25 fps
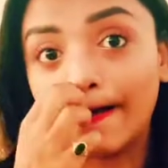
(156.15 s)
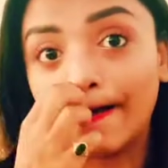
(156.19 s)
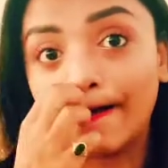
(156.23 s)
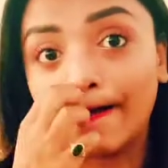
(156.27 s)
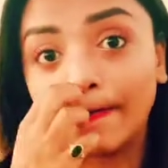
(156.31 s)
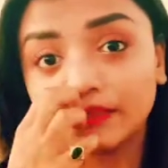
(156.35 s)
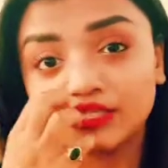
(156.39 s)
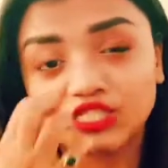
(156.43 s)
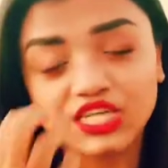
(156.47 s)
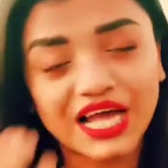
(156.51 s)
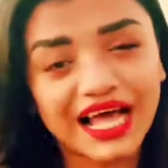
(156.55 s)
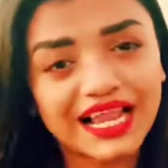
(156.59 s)

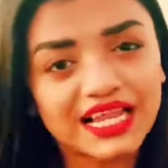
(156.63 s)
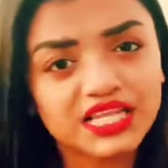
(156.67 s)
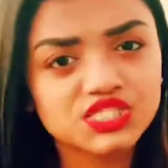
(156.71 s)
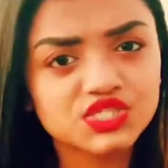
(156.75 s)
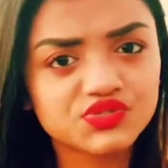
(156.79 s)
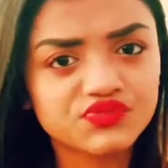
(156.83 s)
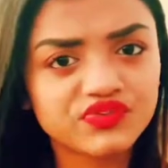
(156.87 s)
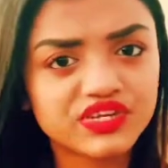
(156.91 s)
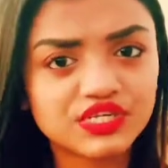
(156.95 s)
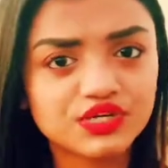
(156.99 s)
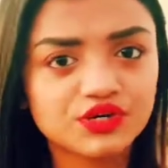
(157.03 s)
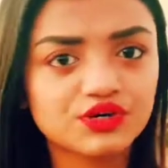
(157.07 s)

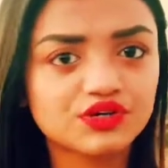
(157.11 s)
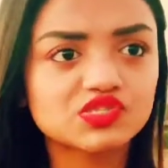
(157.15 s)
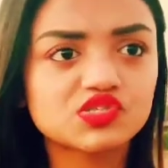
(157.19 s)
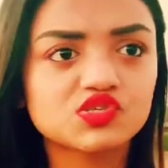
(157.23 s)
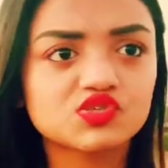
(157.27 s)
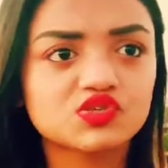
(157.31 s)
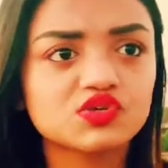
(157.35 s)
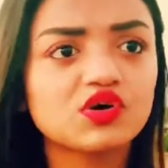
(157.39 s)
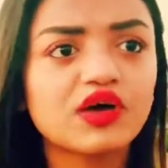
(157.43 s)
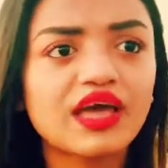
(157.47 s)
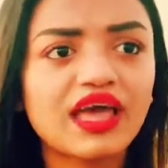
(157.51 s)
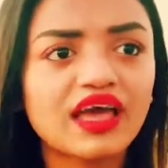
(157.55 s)
Challenge
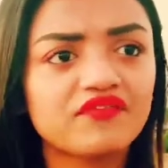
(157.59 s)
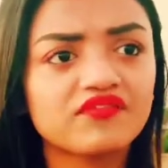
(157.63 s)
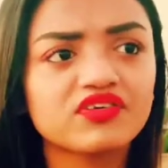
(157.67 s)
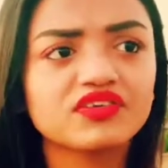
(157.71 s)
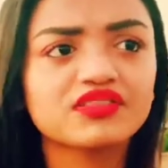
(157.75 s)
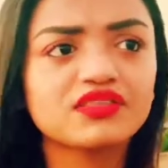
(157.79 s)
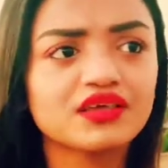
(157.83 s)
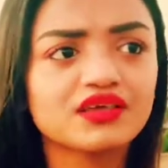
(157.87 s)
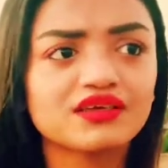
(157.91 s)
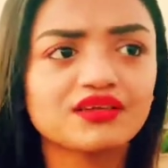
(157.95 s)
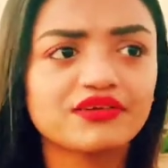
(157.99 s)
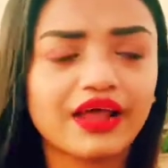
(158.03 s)
videos, you know,
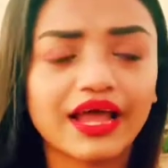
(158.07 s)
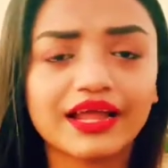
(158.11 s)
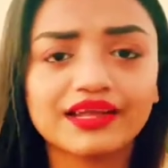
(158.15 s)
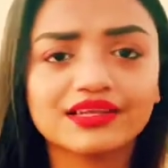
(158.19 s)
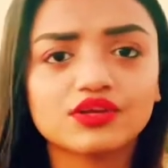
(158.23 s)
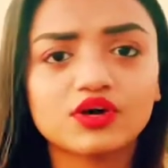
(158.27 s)
everything.